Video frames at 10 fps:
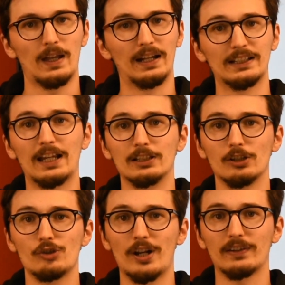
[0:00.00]
And again, you
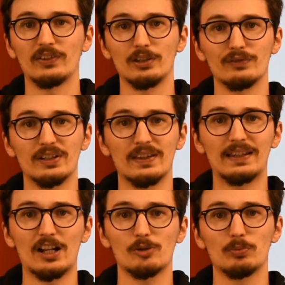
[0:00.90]
can check this either in the
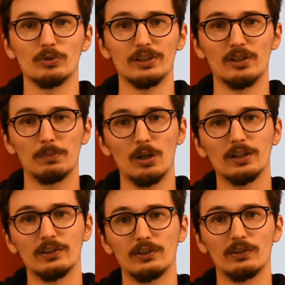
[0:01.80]
dashboard in the
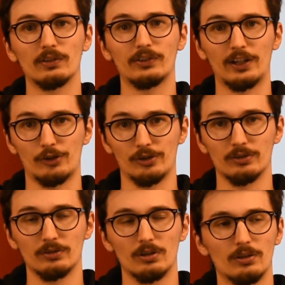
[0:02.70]
plugins section,